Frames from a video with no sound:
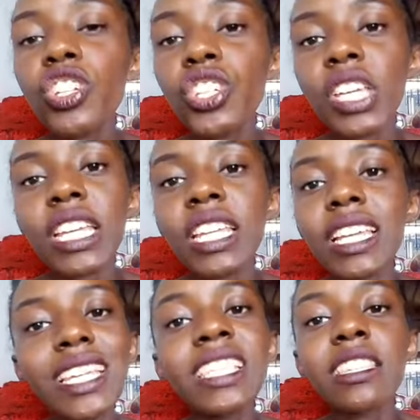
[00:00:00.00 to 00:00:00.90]
shade
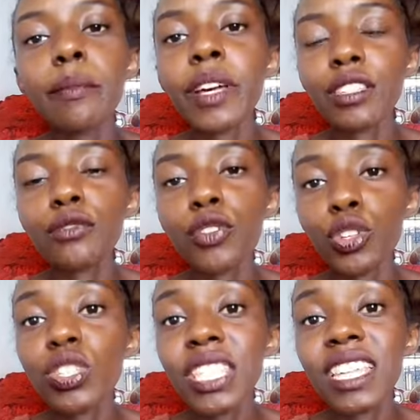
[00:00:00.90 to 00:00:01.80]
is the best for your
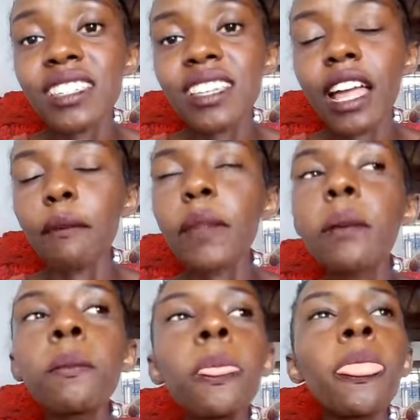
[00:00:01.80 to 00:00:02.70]
skin type.
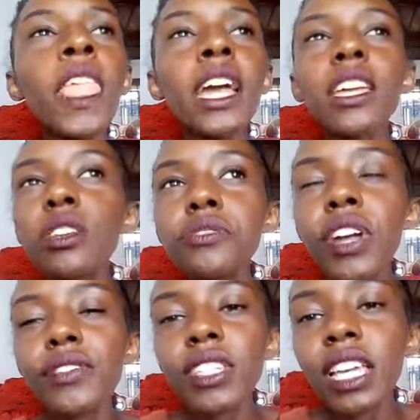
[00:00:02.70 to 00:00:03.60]
In those
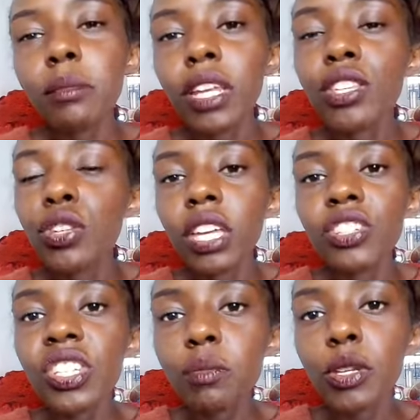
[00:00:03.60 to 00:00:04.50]
5 to 10 minutes, you can
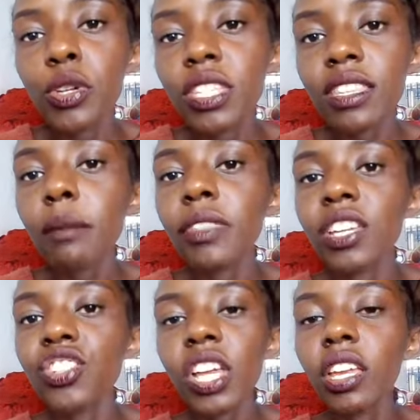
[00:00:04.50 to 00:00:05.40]
just be doing something,
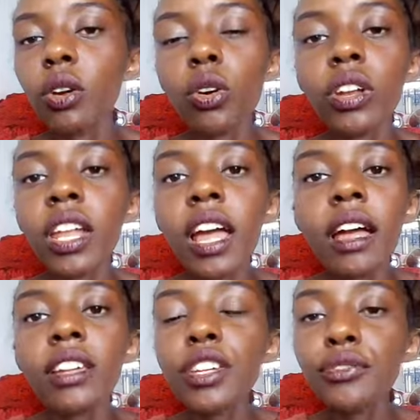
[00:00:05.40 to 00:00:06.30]
checking on
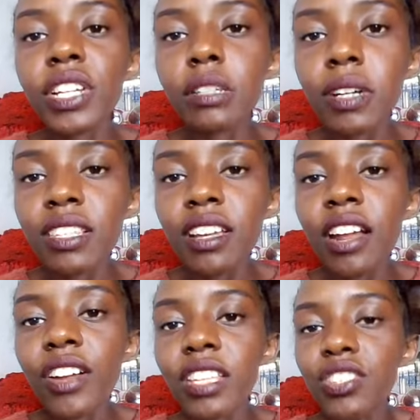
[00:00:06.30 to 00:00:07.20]
different
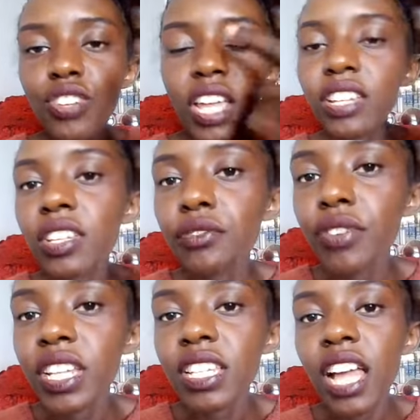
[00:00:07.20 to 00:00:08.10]
mascaras, trying
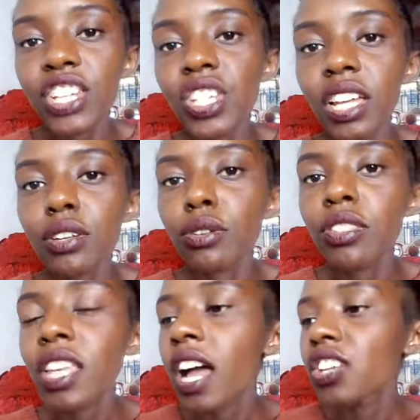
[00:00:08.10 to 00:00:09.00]
different
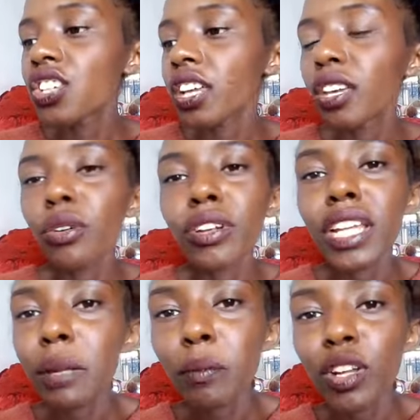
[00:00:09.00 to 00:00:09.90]
eyeshadows, checking on
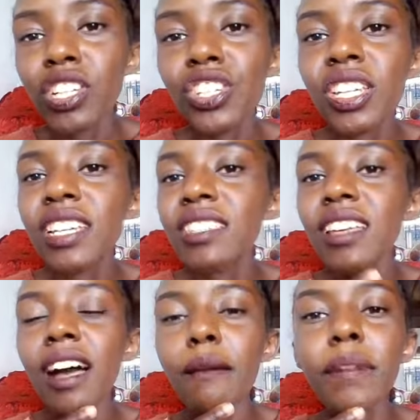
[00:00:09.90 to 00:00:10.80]
nail polishes,
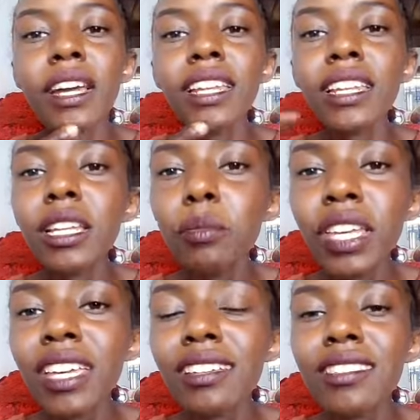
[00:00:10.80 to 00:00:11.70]
lip
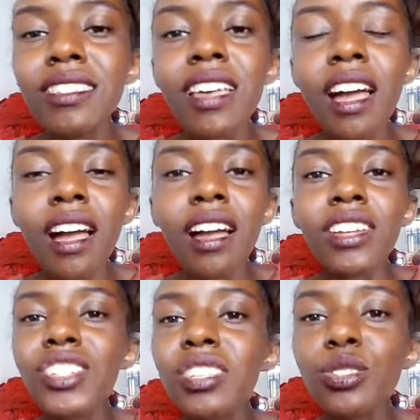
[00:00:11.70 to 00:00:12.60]
kits,
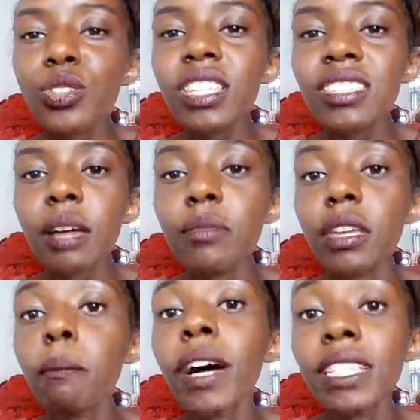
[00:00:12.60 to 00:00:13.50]
just doing
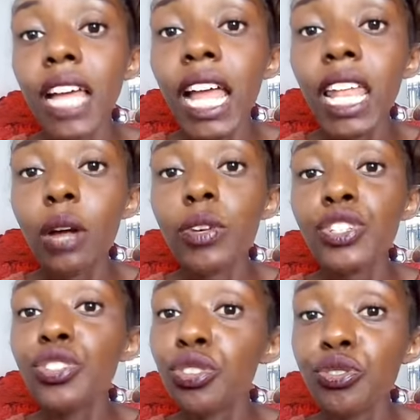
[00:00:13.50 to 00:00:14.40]
something, but allow it
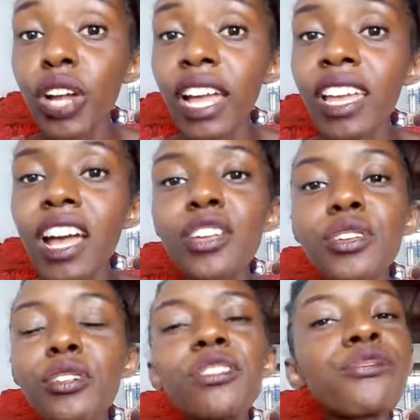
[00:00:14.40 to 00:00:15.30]
to dry. You
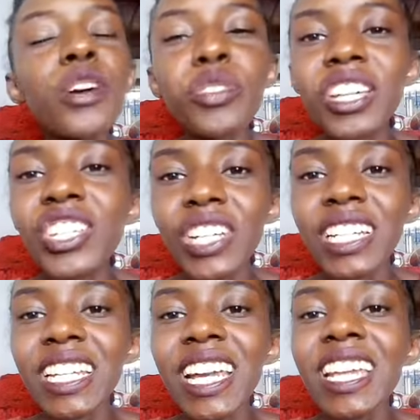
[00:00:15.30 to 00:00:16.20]
know,
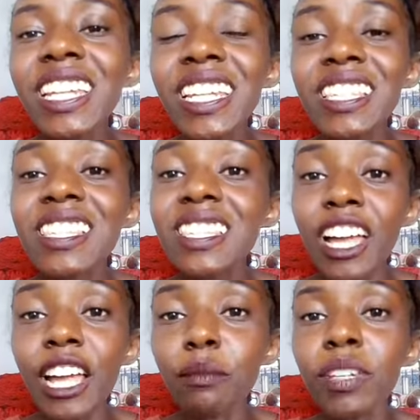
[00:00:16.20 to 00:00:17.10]
foundation needs
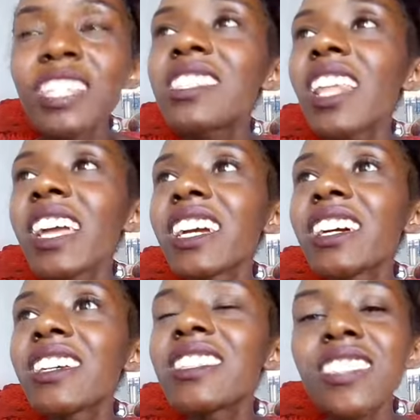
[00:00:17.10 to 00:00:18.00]
time. It's like
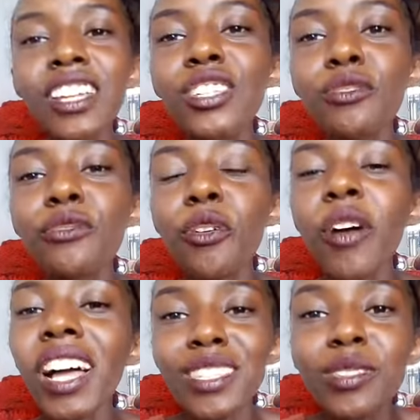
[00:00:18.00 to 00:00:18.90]
searching for
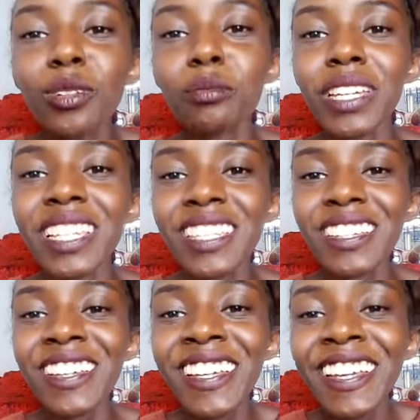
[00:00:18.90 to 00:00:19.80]
a
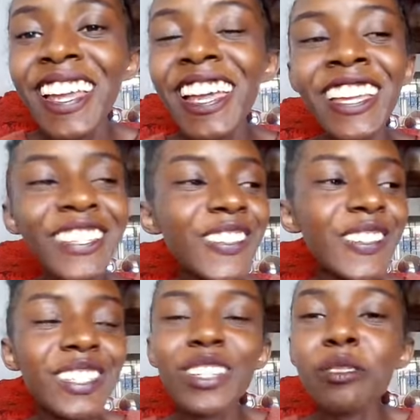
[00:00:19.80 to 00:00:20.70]
soulmate.
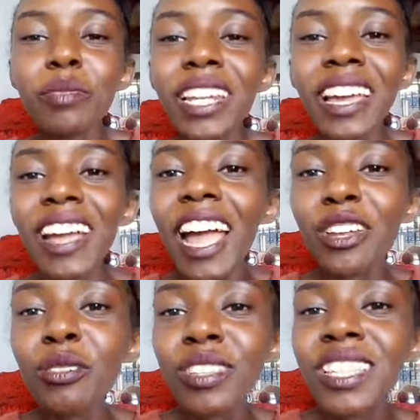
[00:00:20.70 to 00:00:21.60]
You'll be like, I
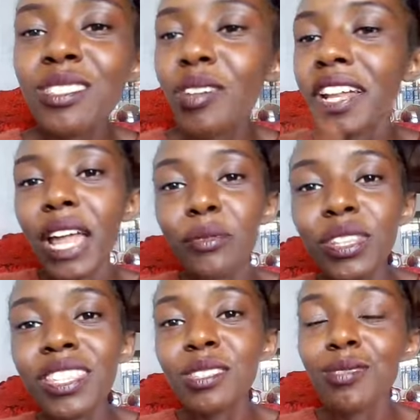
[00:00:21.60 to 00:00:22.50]
don't want this one, I
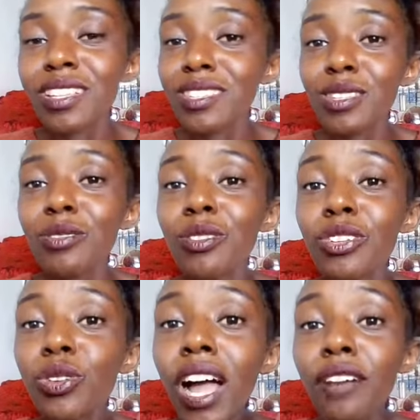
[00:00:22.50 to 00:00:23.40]
want this one. So
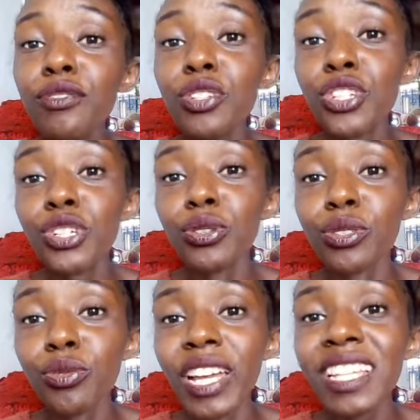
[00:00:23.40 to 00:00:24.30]
you have to
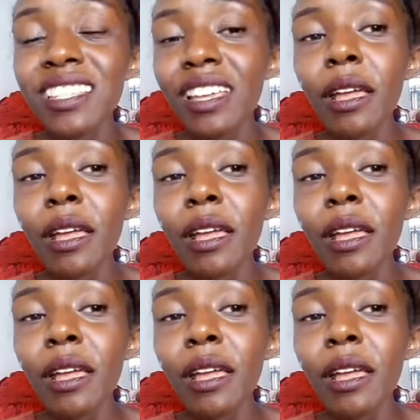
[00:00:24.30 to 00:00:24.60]
choose, right?